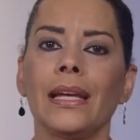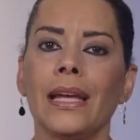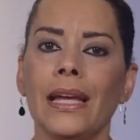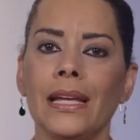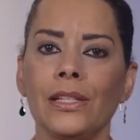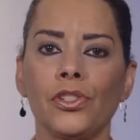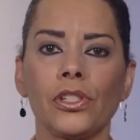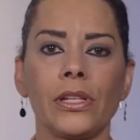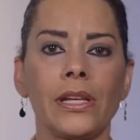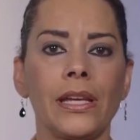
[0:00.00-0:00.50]

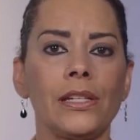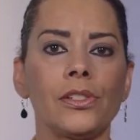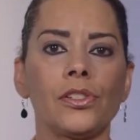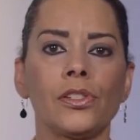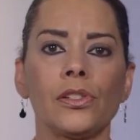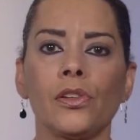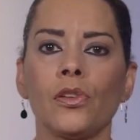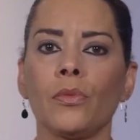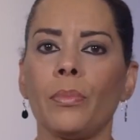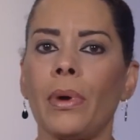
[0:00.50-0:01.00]

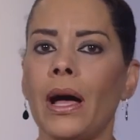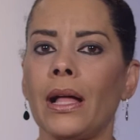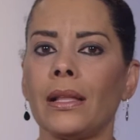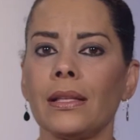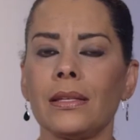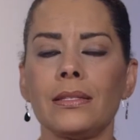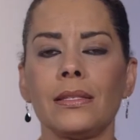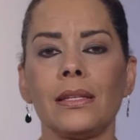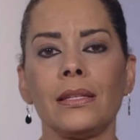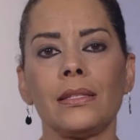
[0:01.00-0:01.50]
Educational
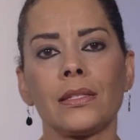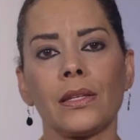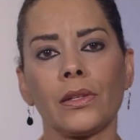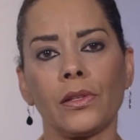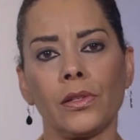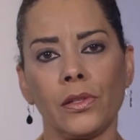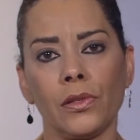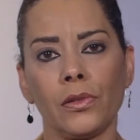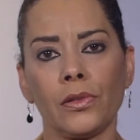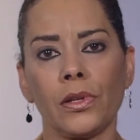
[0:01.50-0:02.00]
policies
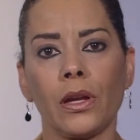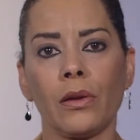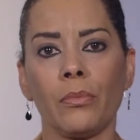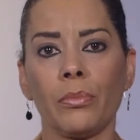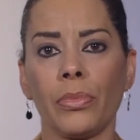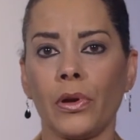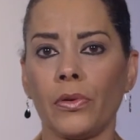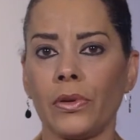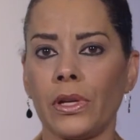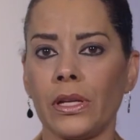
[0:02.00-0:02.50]
include
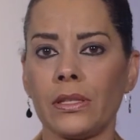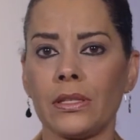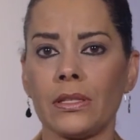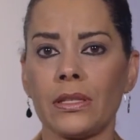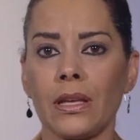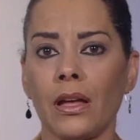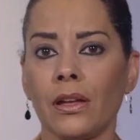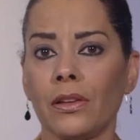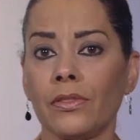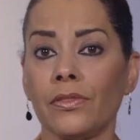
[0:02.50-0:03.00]
components
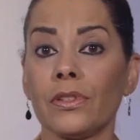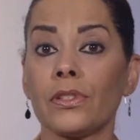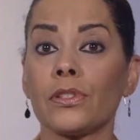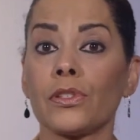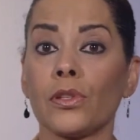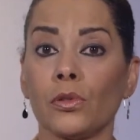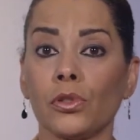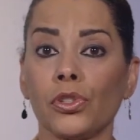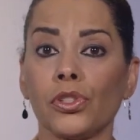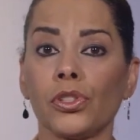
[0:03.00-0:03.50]
of
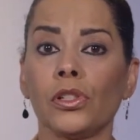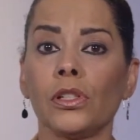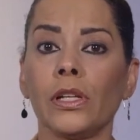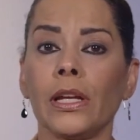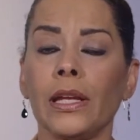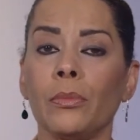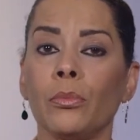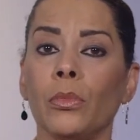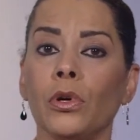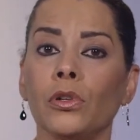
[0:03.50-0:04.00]
social
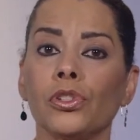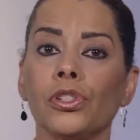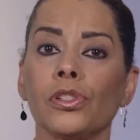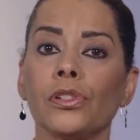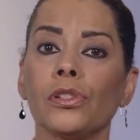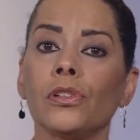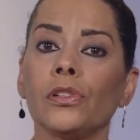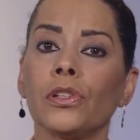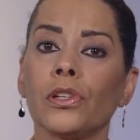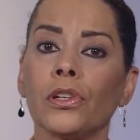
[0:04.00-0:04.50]

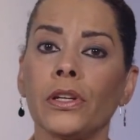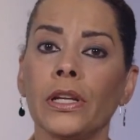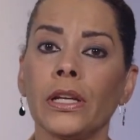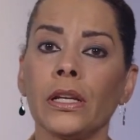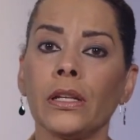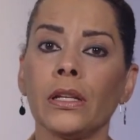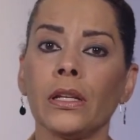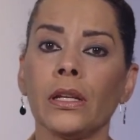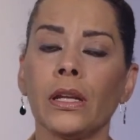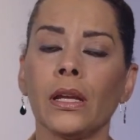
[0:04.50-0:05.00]
emotional
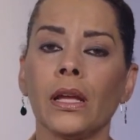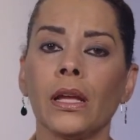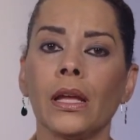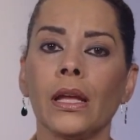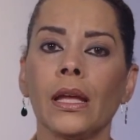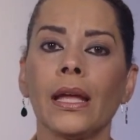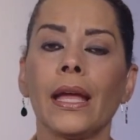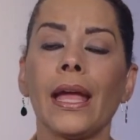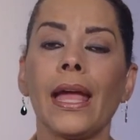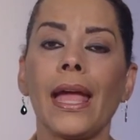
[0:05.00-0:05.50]
learning
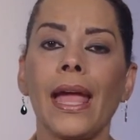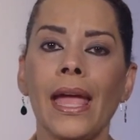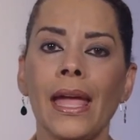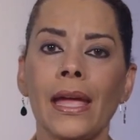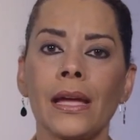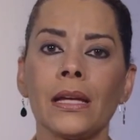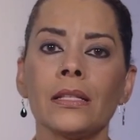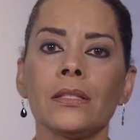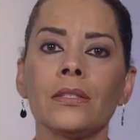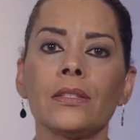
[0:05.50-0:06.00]

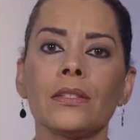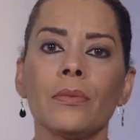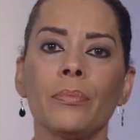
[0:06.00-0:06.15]
and